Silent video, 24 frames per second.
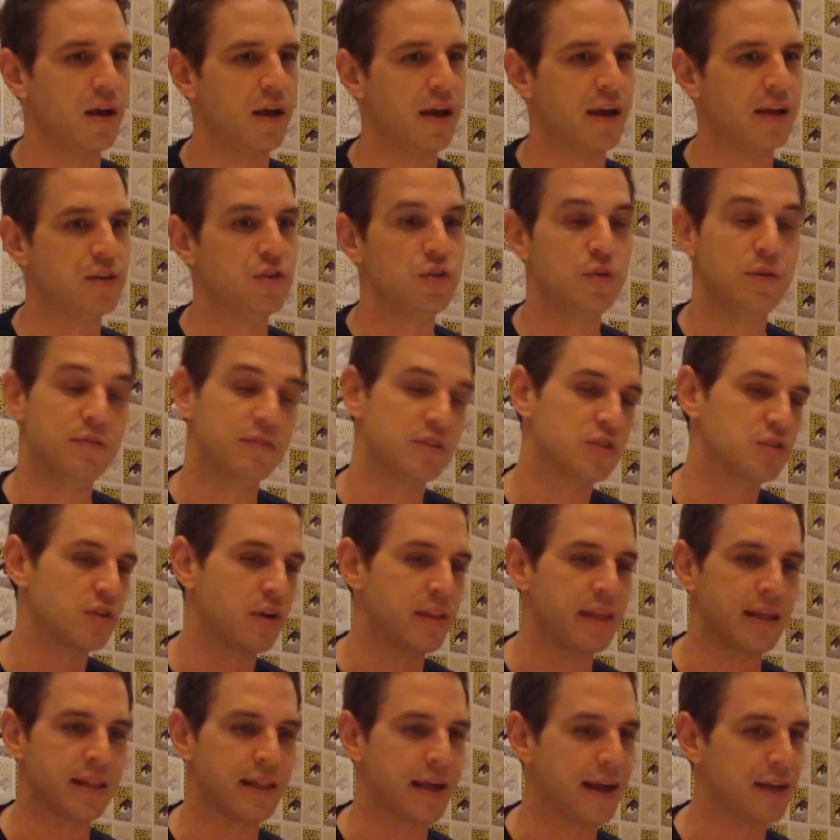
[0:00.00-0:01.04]
And you even
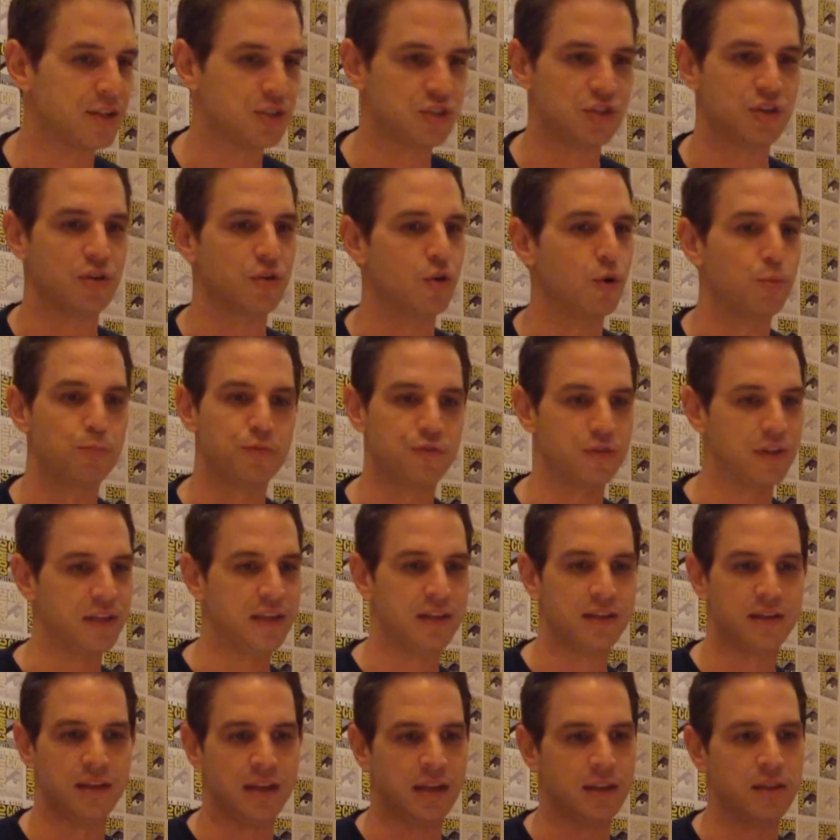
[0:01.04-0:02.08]
saw that last year,
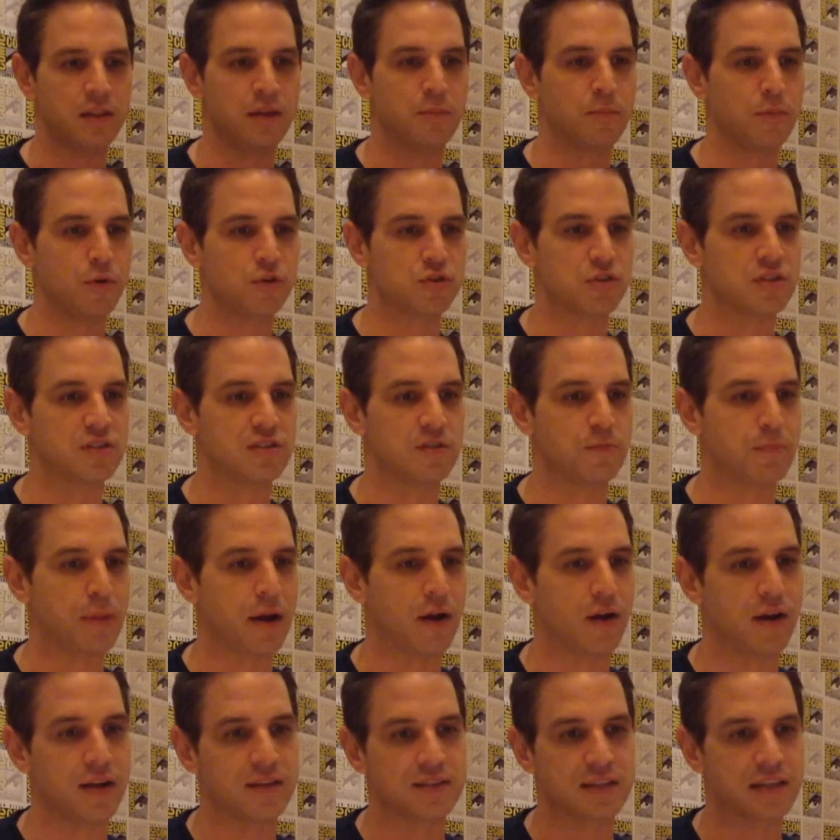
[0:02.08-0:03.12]
hopefully, in the emergence of
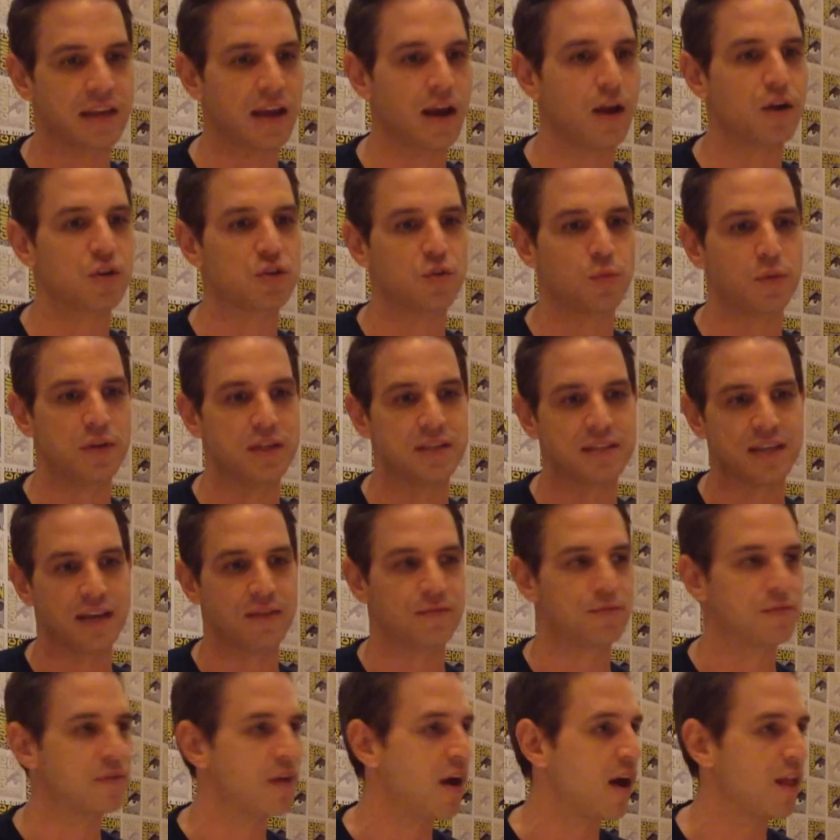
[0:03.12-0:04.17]
Barry as a character when he
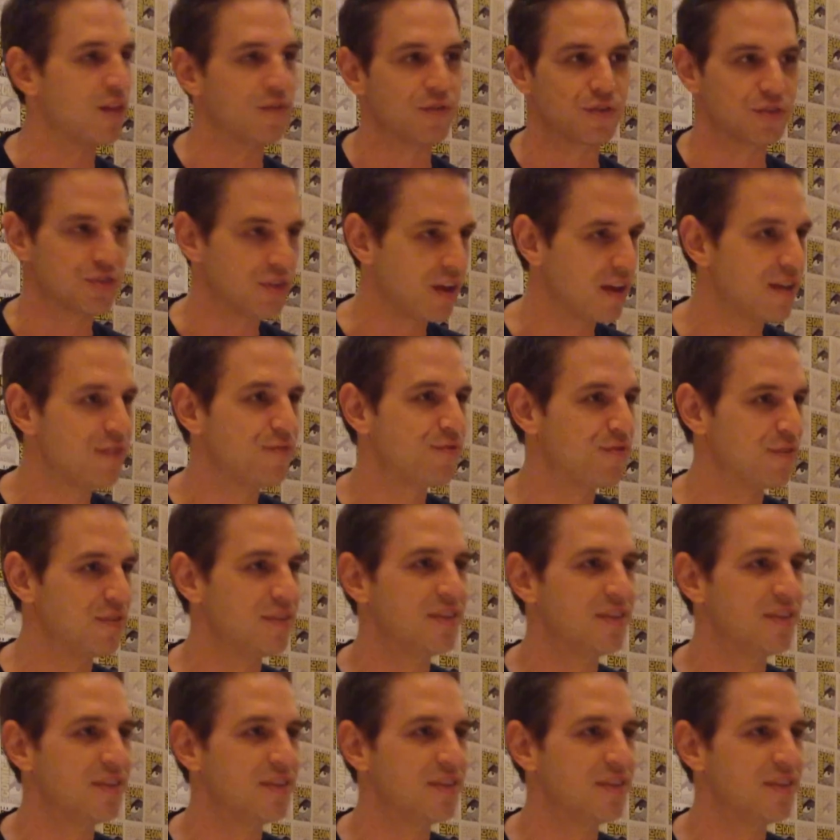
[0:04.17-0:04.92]
saved Oliver's life.